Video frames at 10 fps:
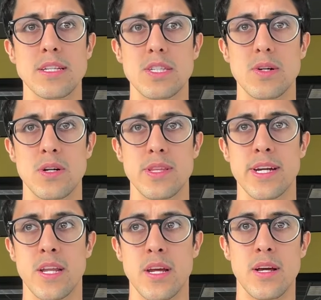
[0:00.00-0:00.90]
saw
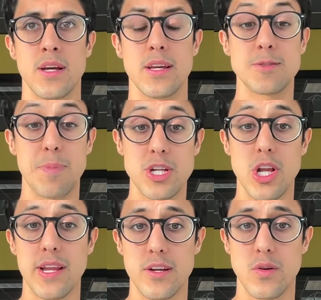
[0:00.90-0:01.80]
that,
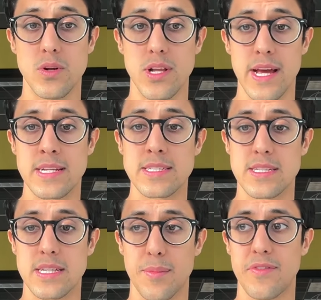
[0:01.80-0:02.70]
especially at Google X,
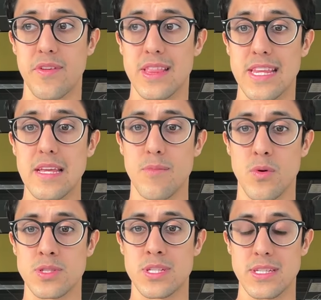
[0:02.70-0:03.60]
some of the
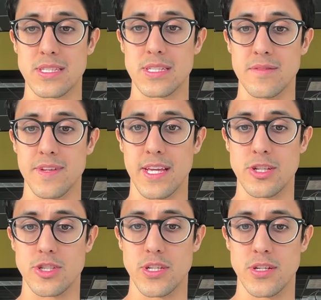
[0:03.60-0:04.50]
most deserving
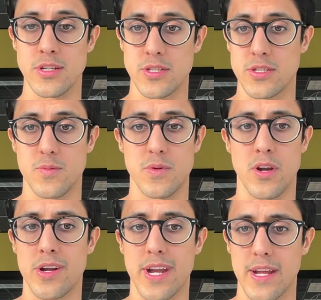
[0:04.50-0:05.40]
engineers were
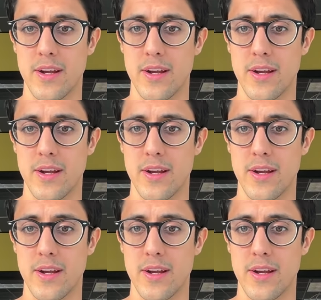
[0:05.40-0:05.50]
not getting